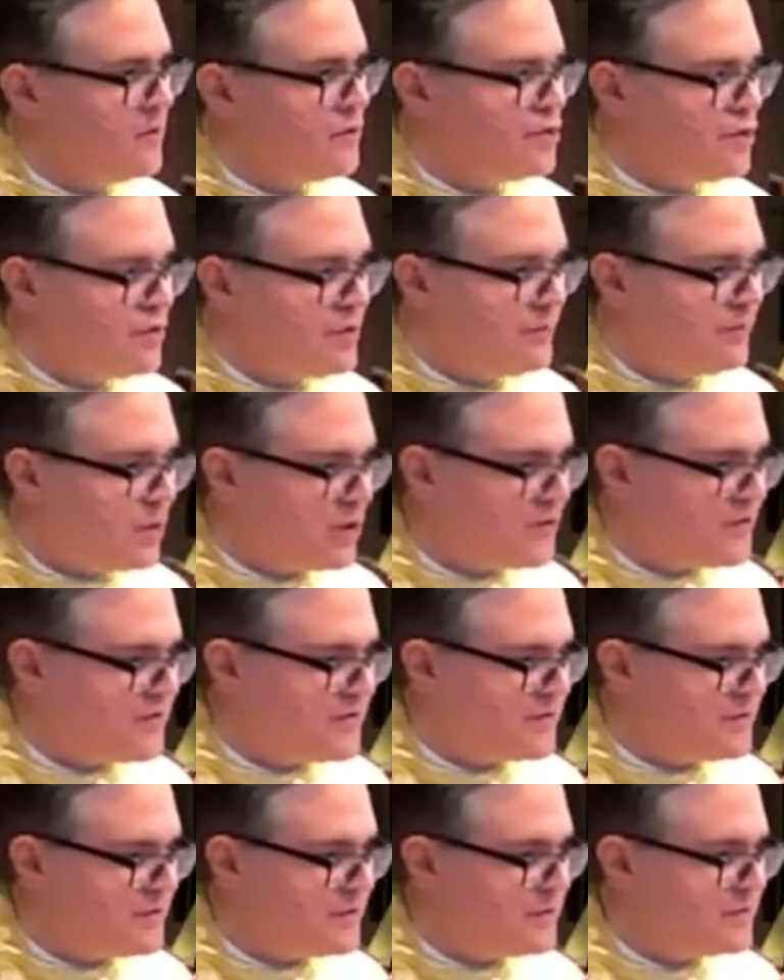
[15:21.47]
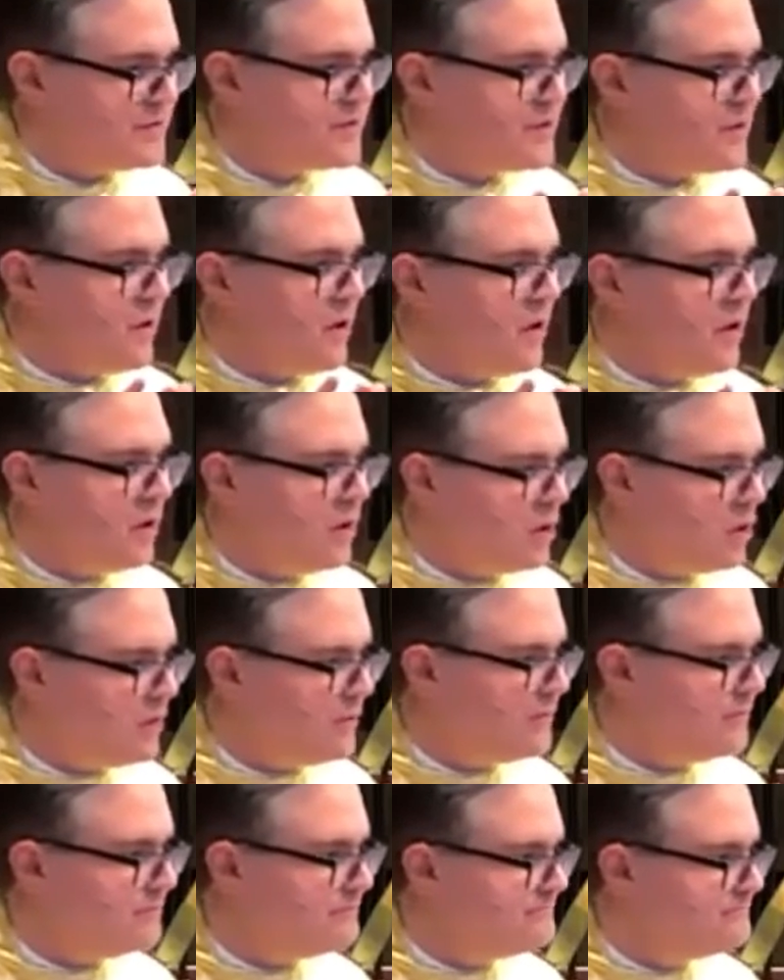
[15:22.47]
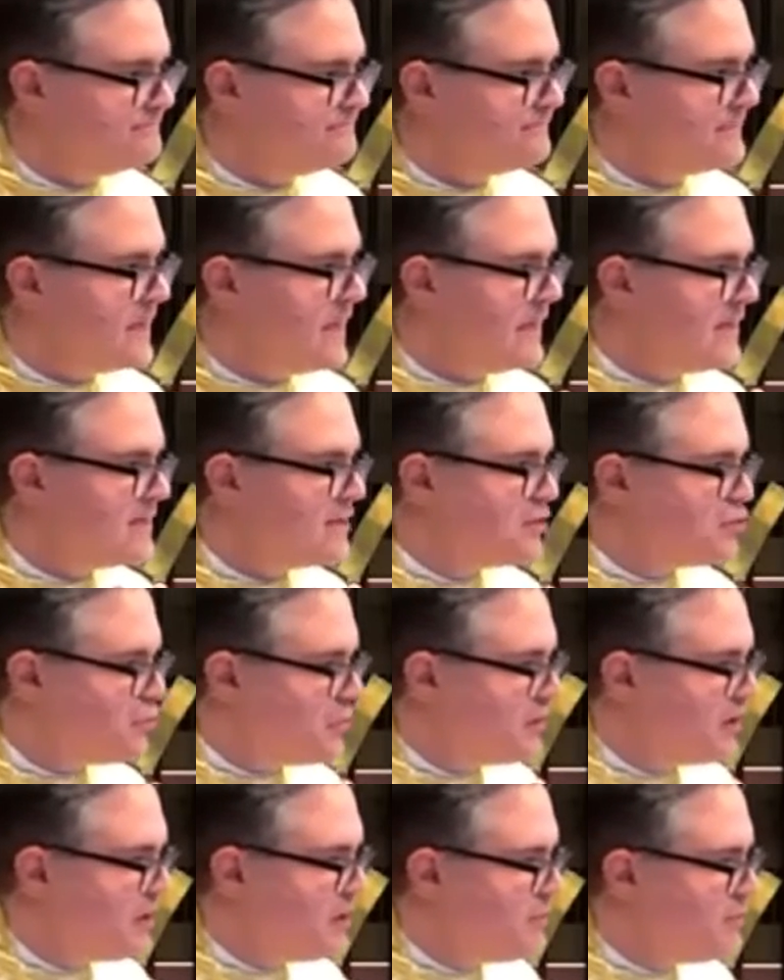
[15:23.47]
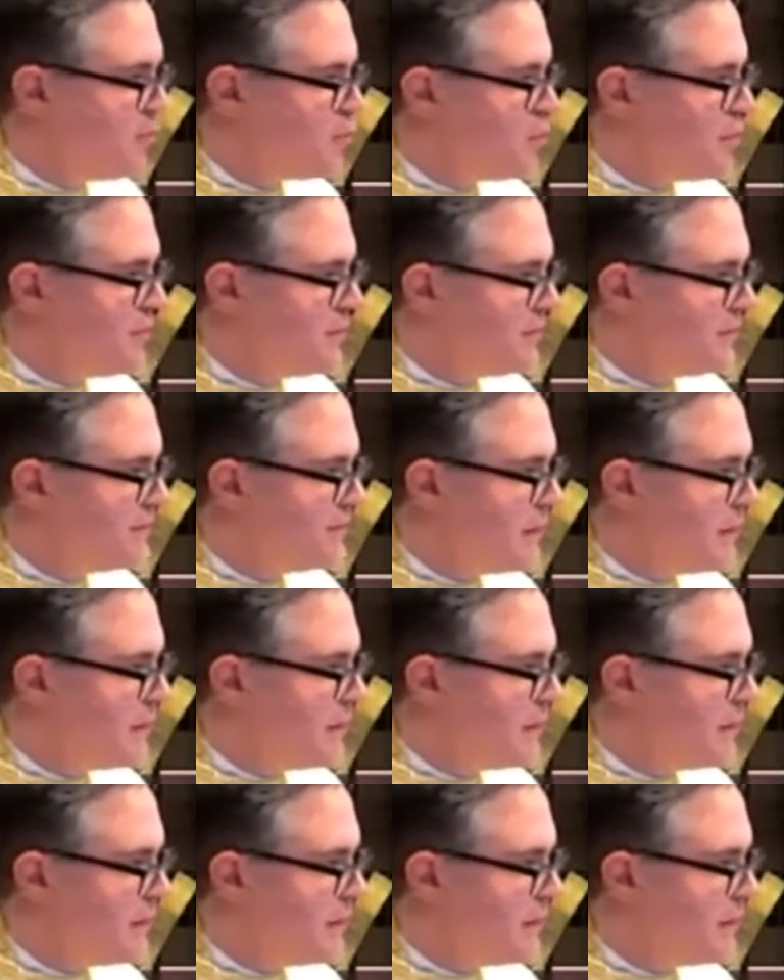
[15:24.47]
to the person's harm. And this is really important.